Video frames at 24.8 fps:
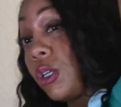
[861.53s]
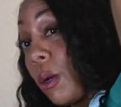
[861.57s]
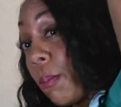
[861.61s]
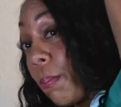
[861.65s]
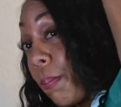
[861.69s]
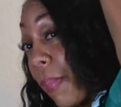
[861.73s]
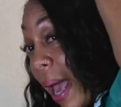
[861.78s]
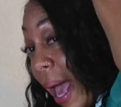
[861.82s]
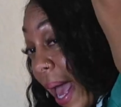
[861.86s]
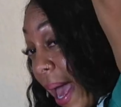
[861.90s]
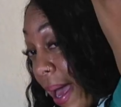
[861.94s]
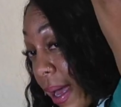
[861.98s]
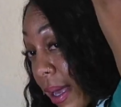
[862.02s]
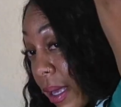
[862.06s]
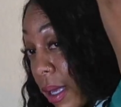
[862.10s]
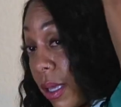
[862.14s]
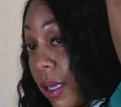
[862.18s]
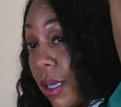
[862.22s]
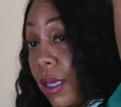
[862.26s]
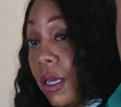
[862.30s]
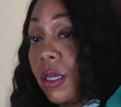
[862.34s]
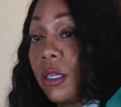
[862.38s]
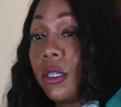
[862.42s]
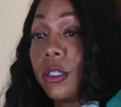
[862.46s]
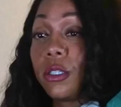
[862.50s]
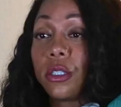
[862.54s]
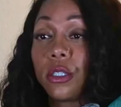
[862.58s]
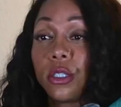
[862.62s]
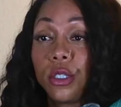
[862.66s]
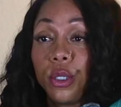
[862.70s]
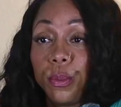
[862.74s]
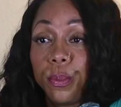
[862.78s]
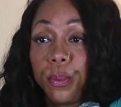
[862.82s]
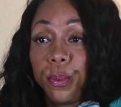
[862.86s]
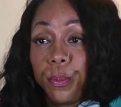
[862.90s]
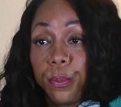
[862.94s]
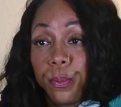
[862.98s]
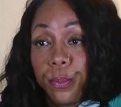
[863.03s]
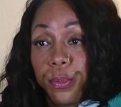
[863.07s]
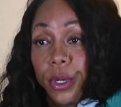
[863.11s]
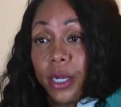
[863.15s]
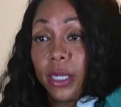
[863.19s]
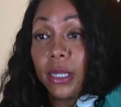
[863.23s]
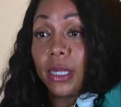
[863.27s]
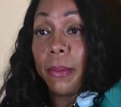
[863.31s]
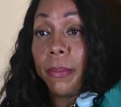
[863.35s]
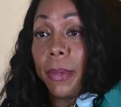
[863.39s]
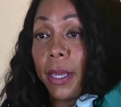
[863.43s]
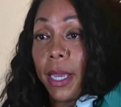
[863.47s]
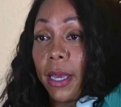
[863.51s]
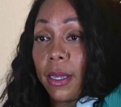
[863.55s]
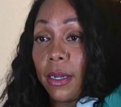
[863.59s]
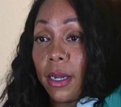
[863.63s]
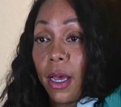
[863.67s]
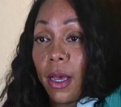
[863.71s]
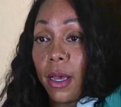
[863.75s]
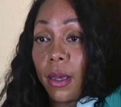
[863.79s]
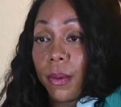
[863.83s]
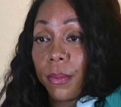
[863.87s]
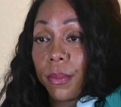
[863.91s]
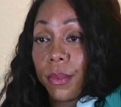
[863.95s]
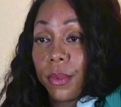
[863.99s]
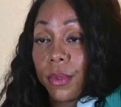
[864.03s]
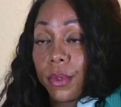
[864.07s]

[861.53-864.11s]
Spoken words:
your back to bring the band up.